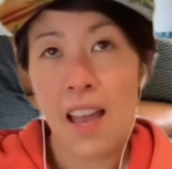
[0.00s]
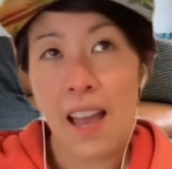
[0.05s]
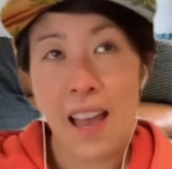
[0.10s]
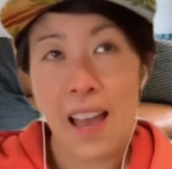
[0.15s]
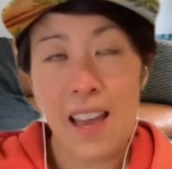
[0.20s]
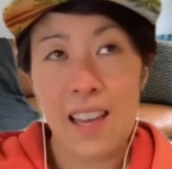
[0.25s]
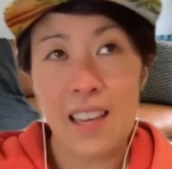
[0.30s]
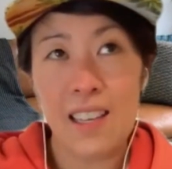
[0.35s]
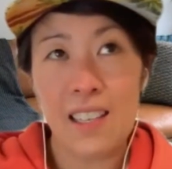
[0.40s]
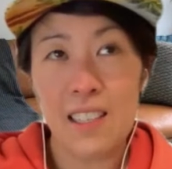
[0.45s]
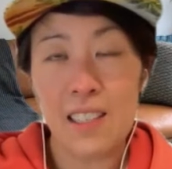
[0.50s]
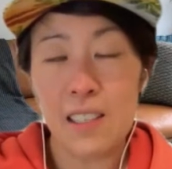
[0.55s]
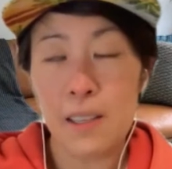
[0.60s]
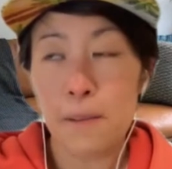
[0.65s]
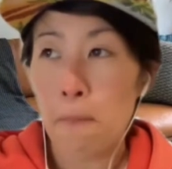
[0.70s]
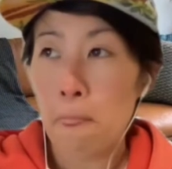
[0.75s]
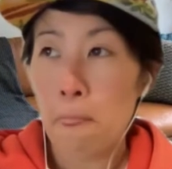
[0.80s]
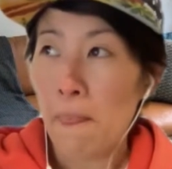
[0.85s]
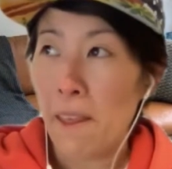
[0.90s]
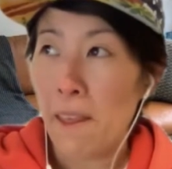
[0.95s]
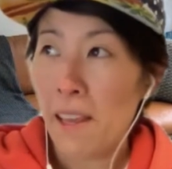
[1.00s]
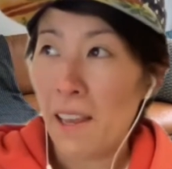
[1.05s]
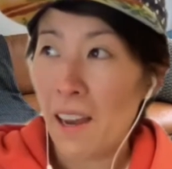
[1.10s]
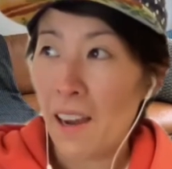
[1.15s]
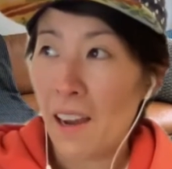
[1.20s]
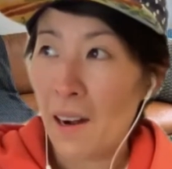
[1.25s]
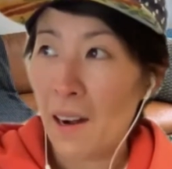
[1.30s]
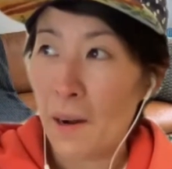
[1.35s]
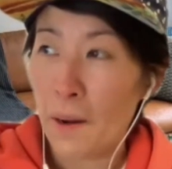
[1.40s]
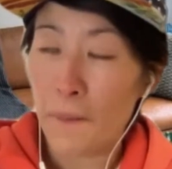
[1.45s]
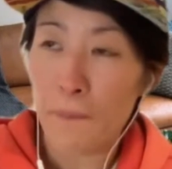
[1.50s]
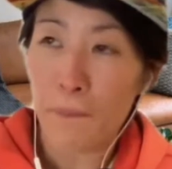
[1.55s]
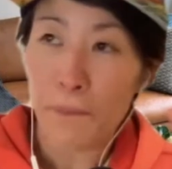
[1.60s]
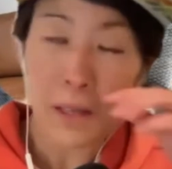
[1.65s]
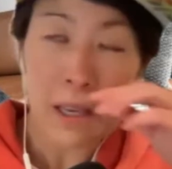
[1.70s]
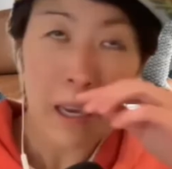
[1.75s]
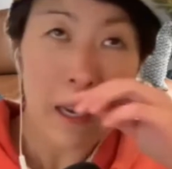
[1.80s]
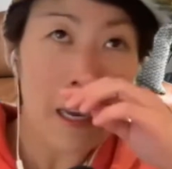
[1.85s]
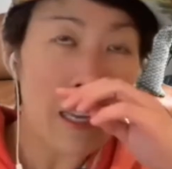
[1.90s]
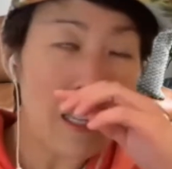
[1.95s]
and
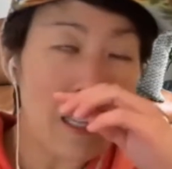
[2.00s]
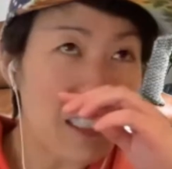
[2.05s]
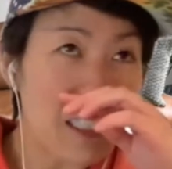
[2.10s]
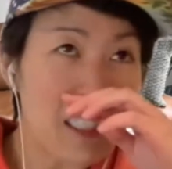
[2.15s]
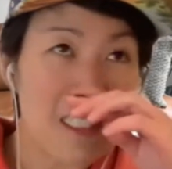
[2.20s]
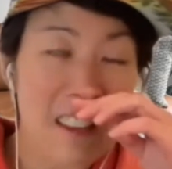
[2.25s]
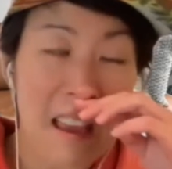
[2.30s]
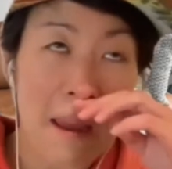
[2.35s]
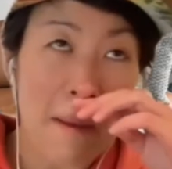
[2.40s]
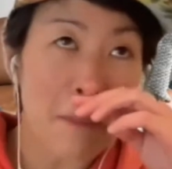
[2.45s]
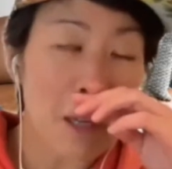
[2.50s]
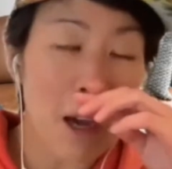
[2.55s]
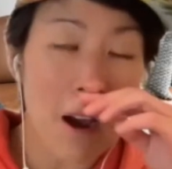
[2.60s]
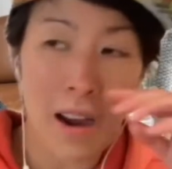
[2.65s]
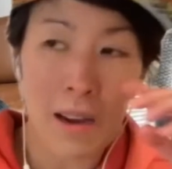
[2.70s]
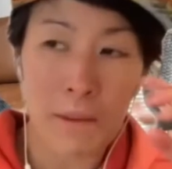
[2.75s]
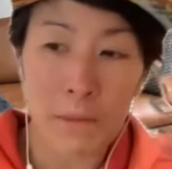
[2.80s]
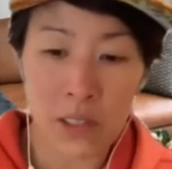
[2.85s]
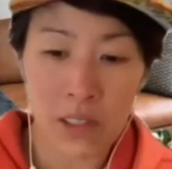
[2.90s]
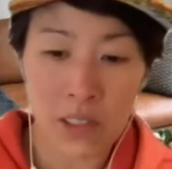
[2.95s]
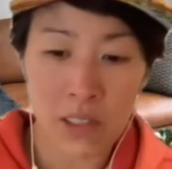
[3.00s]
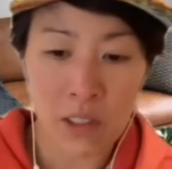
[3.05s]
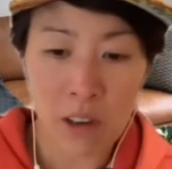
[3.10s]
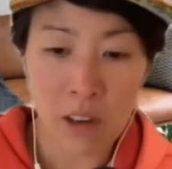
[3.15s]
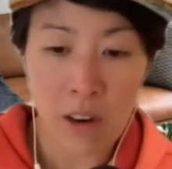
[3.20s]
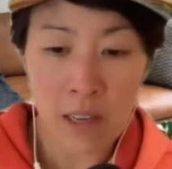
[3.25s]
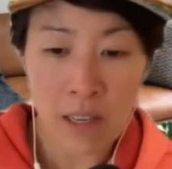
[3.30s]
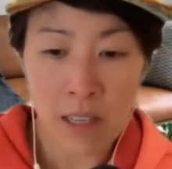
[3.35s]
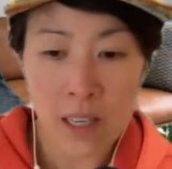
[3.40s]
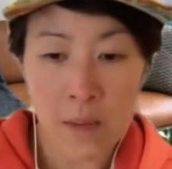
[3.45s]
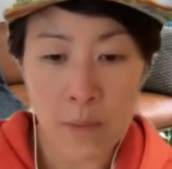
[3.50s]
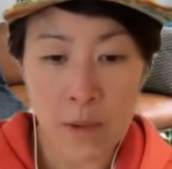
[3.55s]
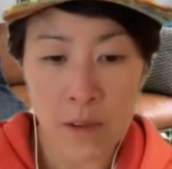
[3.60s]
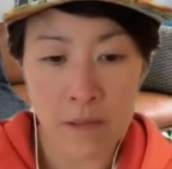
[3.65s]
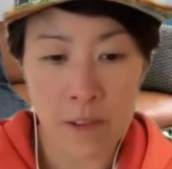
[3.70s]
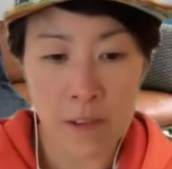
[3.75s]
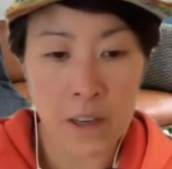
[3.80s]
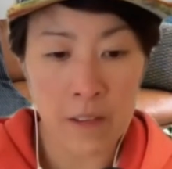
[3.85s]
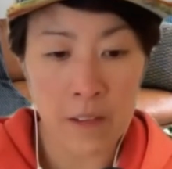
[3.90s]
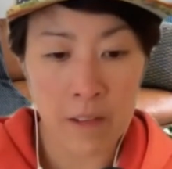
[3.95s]
at the same time just trying to keep it
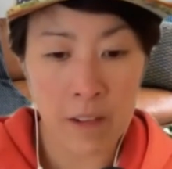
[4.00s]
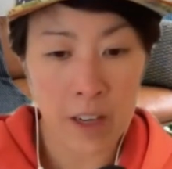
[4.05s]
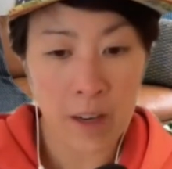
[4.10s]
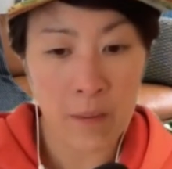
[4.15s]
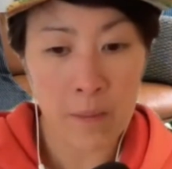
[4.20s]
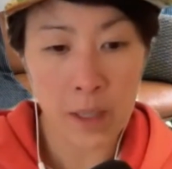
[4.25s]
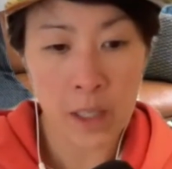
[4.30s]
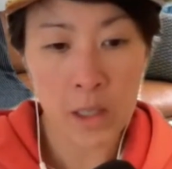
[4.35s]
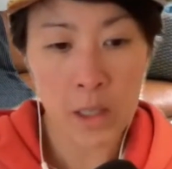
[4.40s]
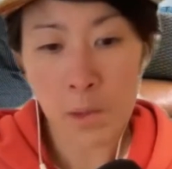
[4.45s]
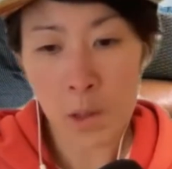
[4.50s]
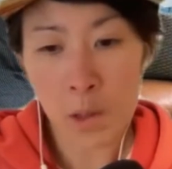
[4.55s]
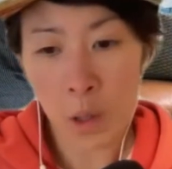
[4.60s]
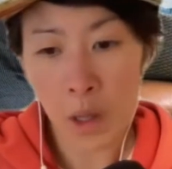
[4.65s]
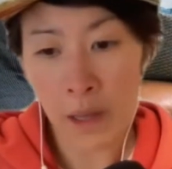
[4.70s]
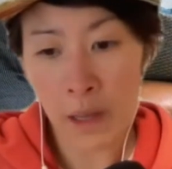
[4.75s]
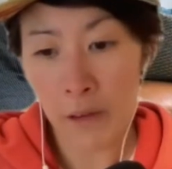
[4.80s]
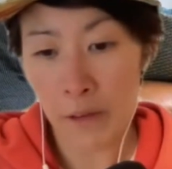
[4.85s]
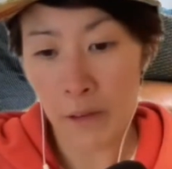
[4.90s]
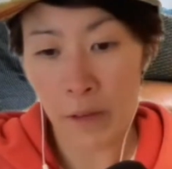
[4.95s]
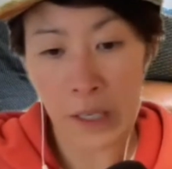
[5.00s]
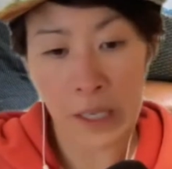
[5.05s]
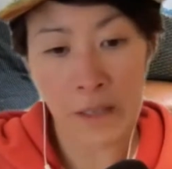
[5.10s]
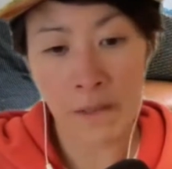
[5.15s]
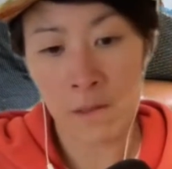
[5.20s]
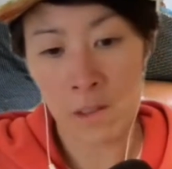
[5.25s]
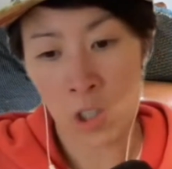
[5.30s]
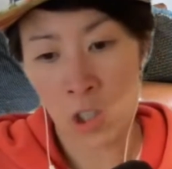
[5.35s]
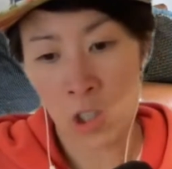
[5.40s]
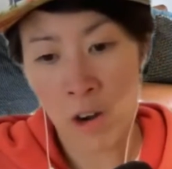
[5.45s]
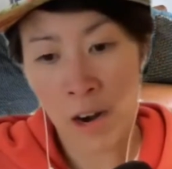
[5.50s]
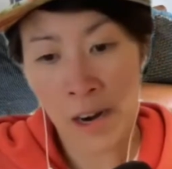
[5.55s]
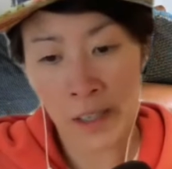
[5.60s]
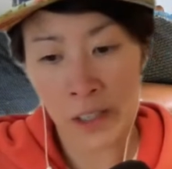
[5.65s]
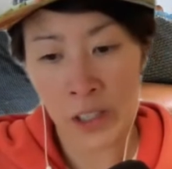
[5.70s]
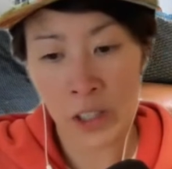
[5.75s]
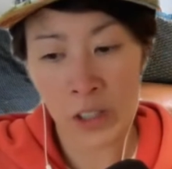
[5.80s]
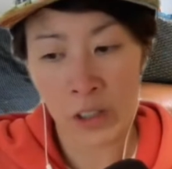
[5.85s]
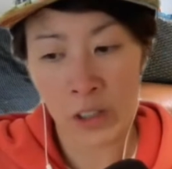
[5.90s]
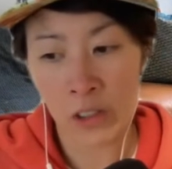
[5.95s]
very, very minimal and free of
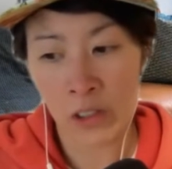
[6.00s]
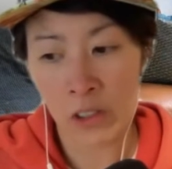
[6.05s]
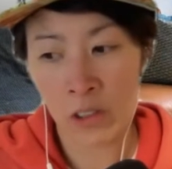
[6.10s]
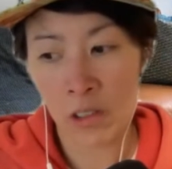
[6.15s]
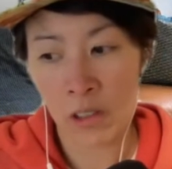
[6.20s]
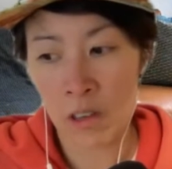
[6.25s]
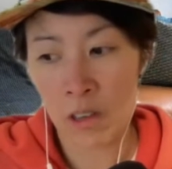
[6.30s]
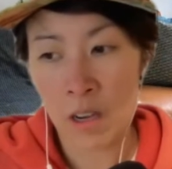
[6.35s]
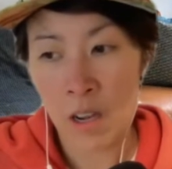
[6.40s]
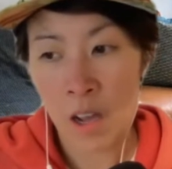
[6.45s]
distractions. So